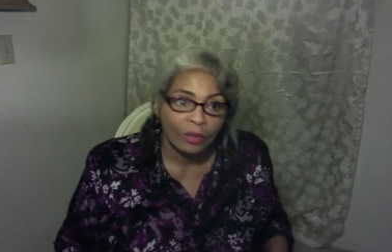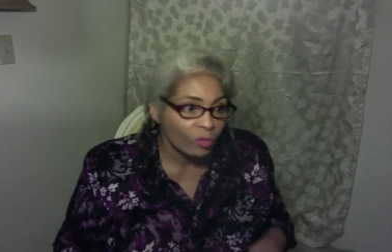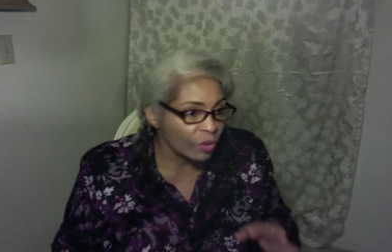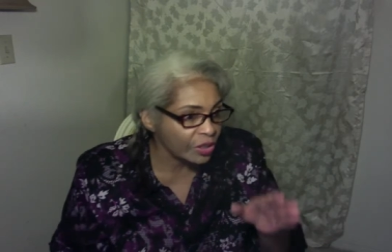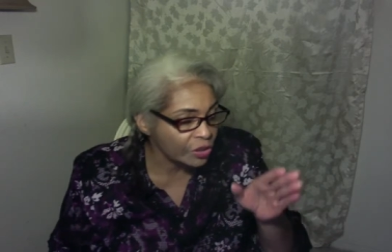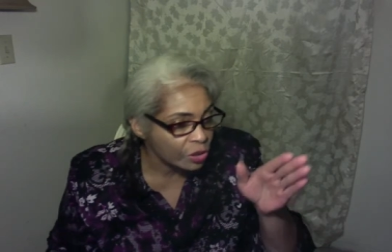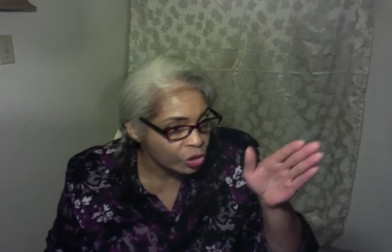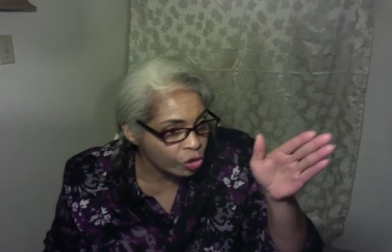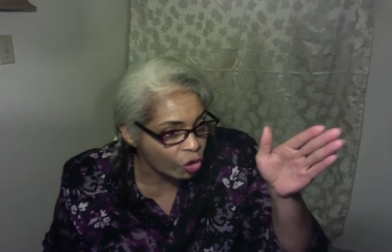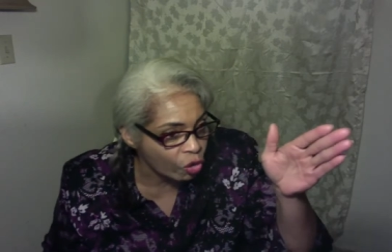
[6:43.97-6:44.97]
with
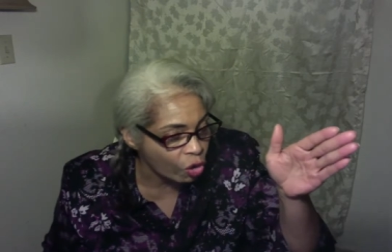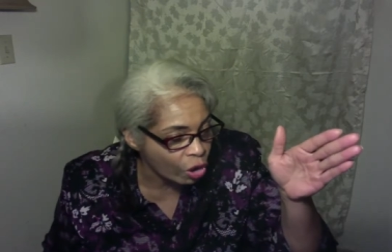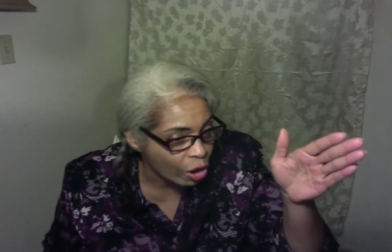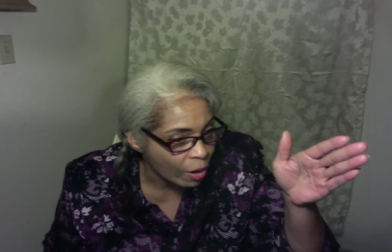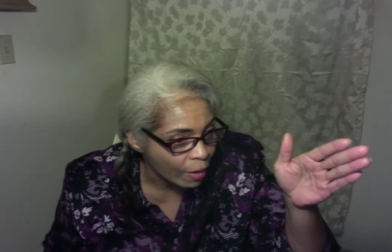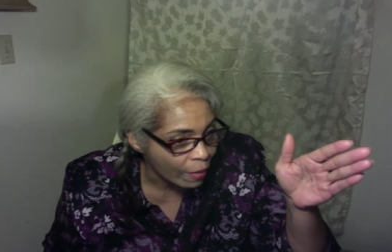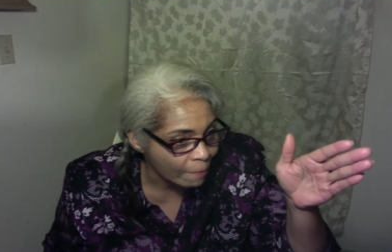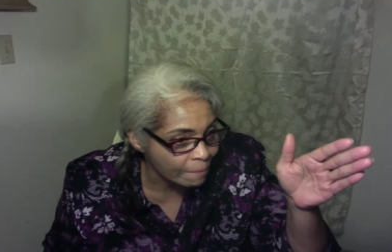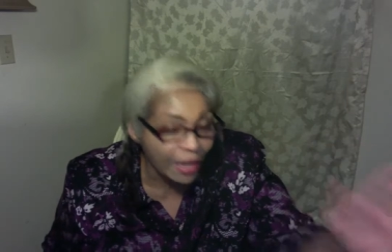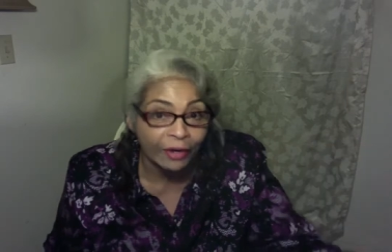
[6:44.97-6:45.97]
your
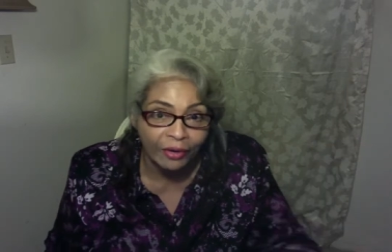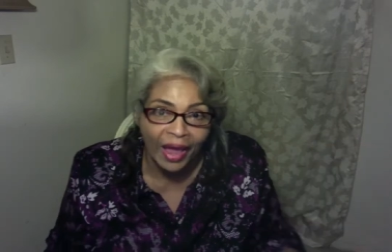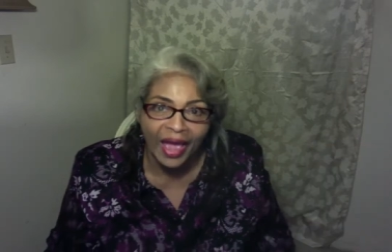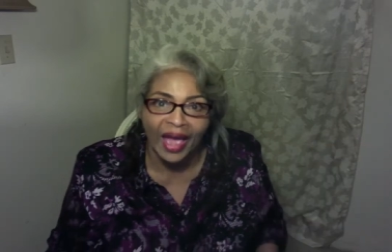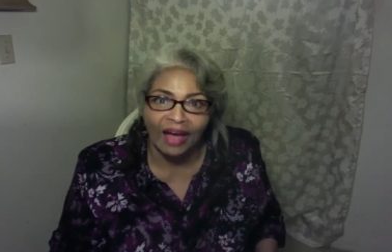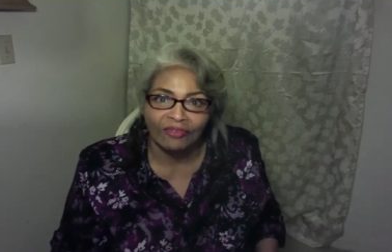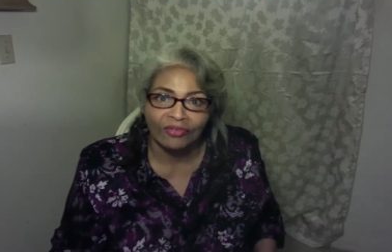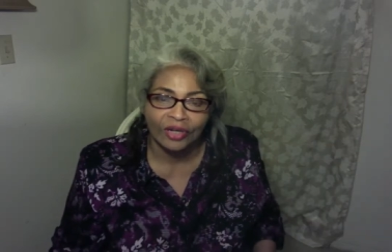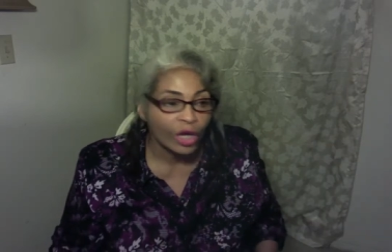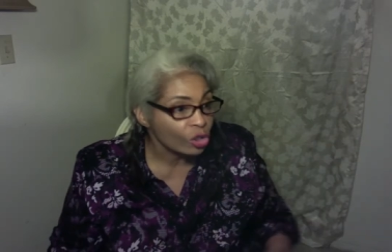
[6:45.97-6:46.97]
better half
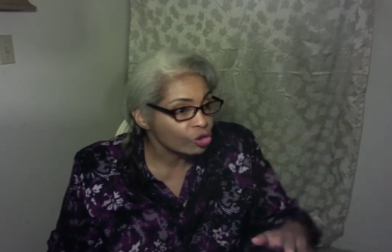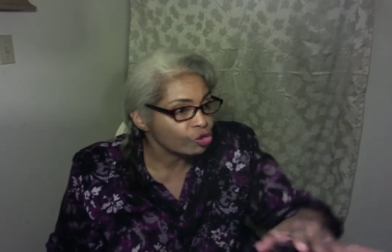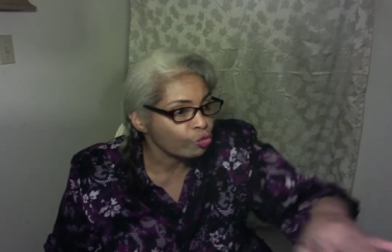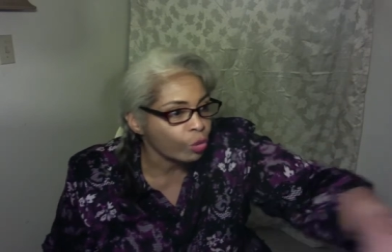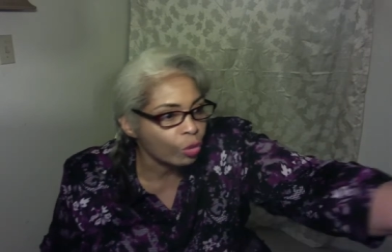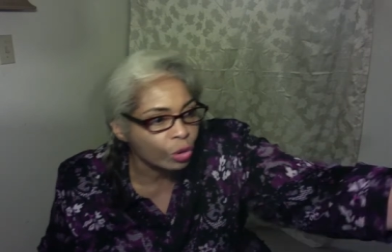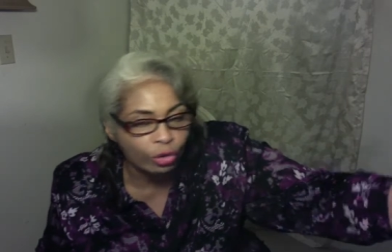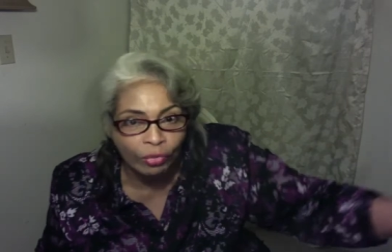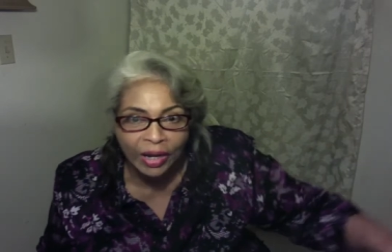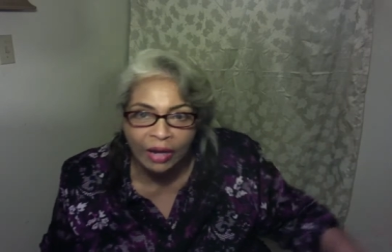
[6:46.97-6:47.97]
screwing
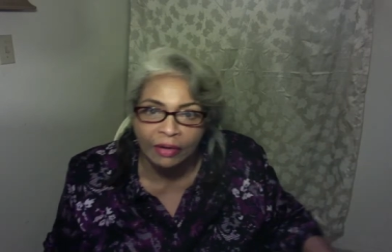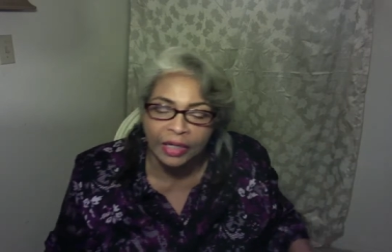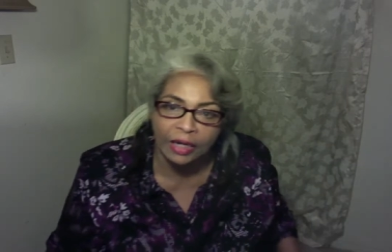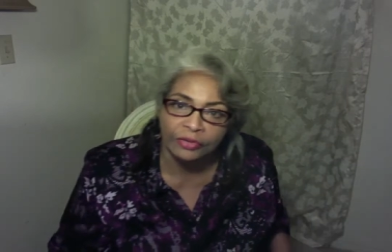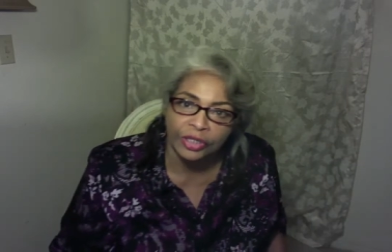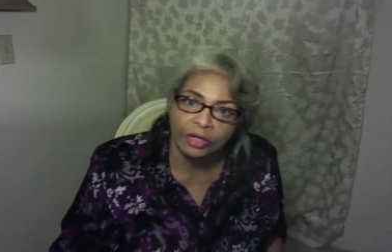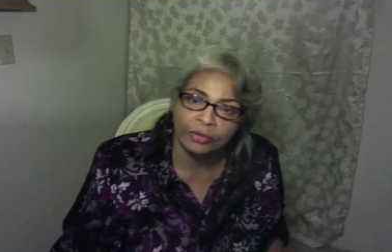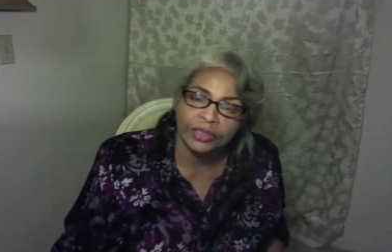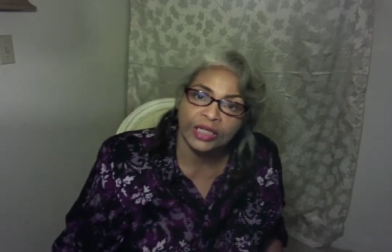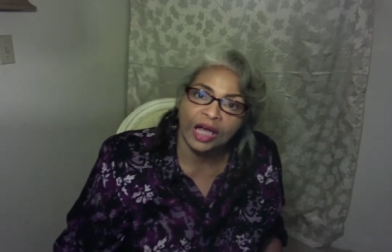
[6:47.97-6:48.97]
around out there
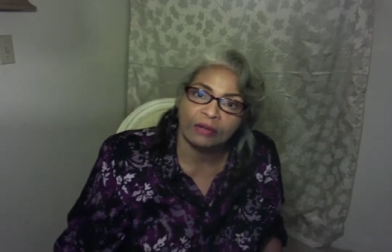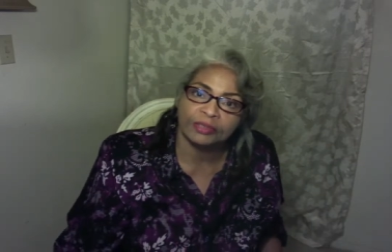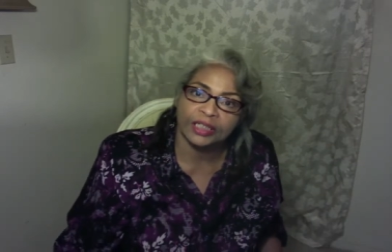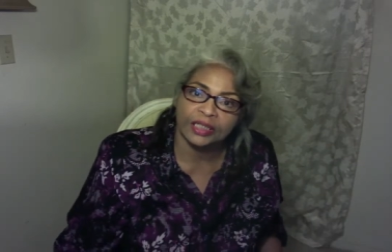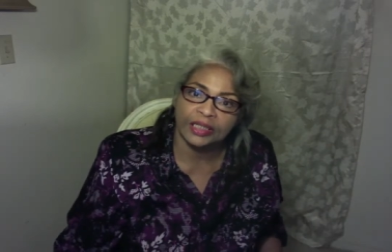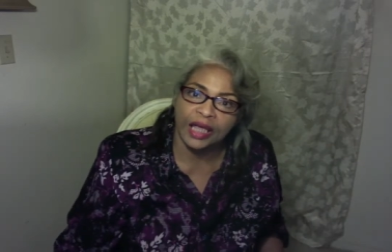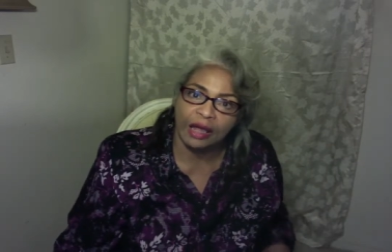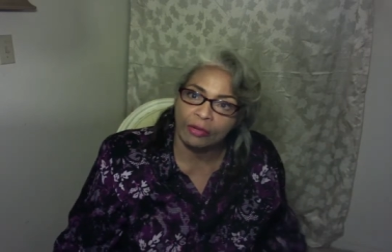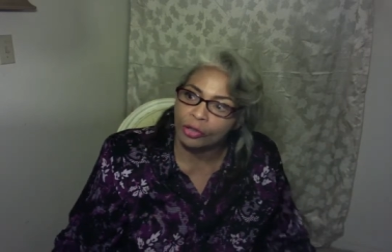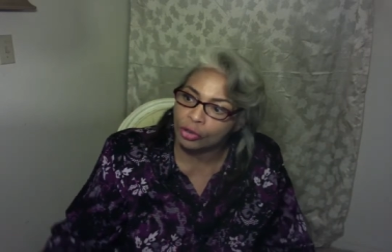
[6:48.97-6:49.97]
with Tom, Dick, and
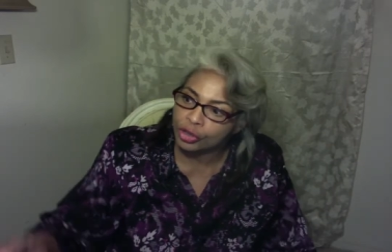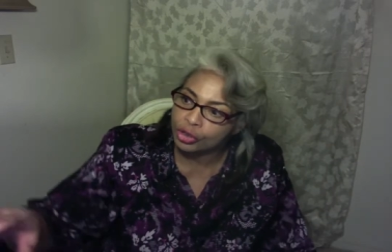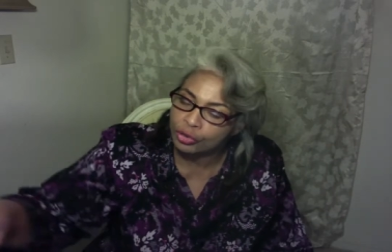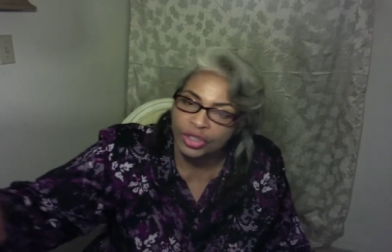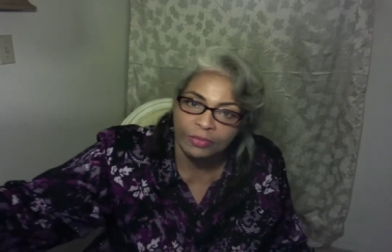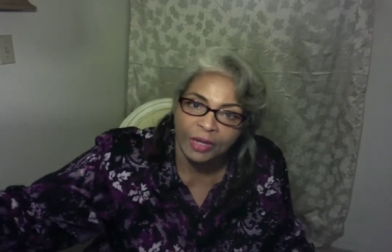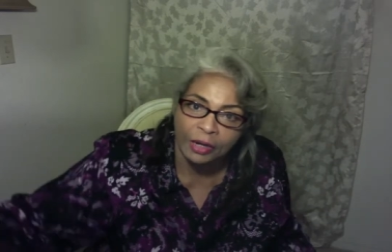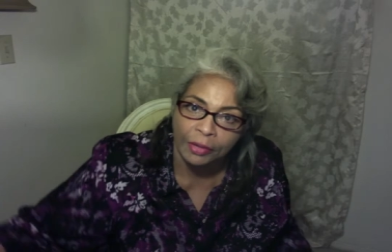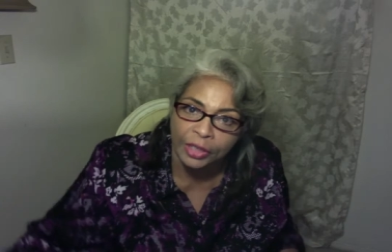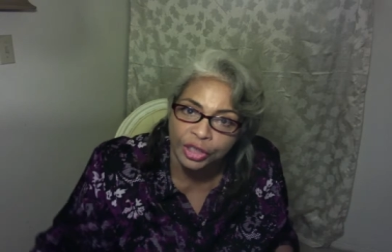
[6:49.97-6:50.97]
Harry or Susie,
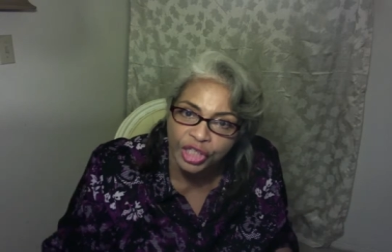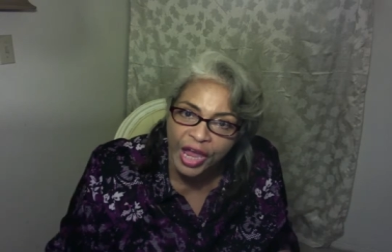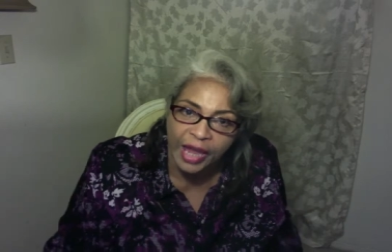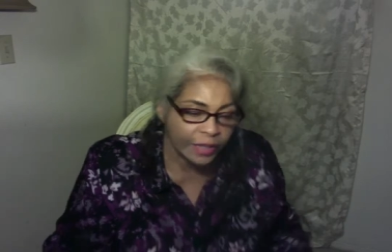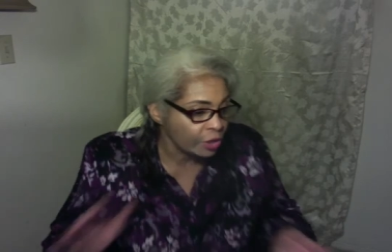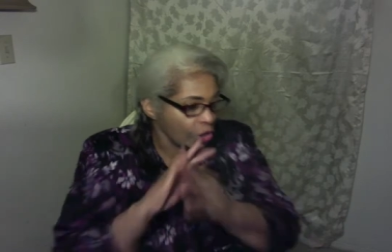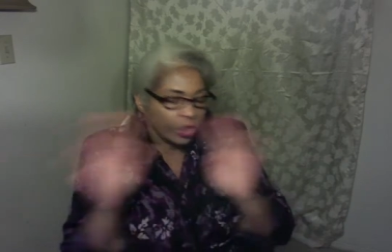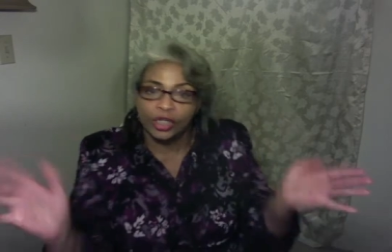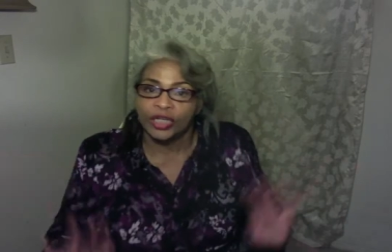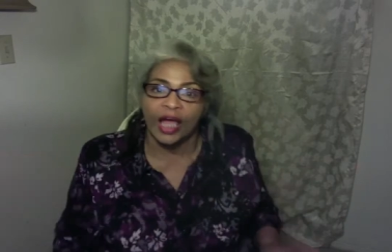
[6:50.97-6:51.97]
Mary, and Jane.
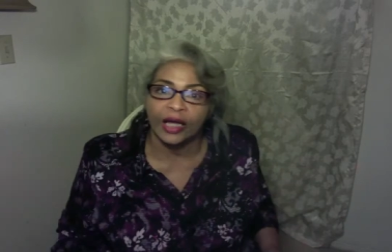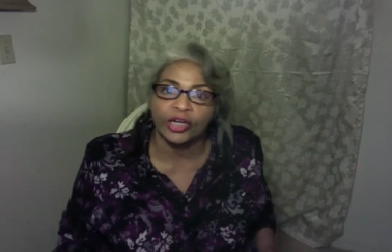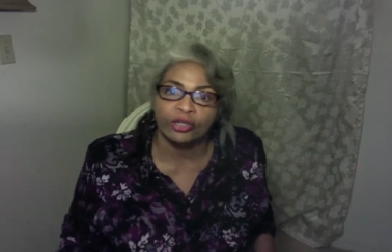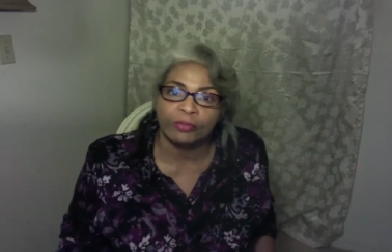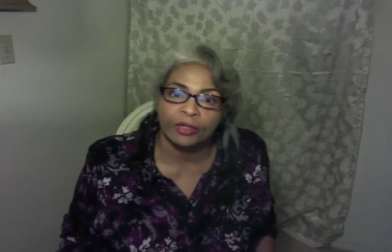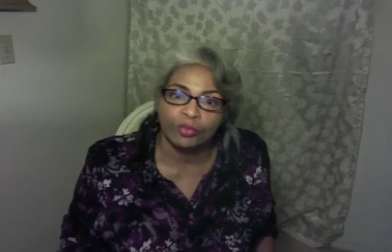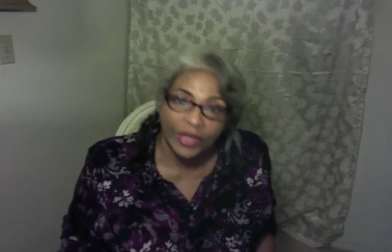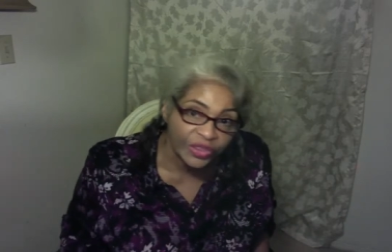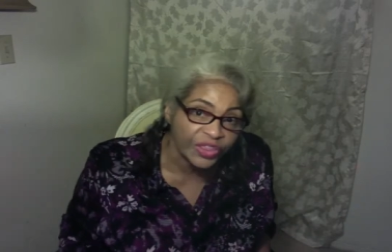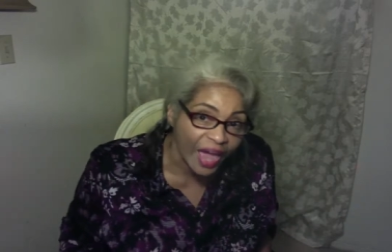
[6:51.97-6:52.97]
You're not going to be
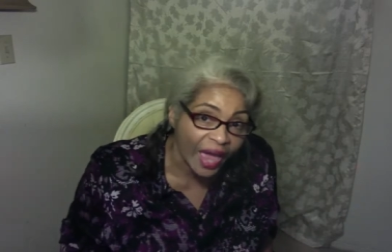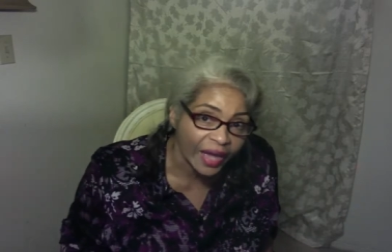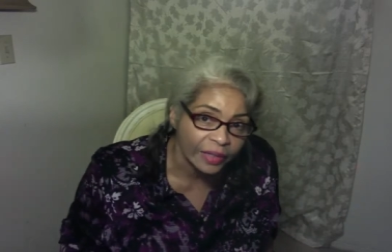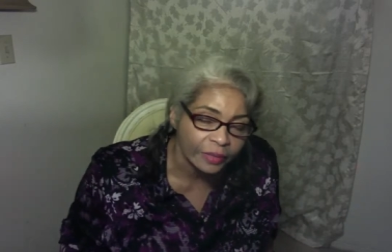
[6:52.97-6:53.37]
with that.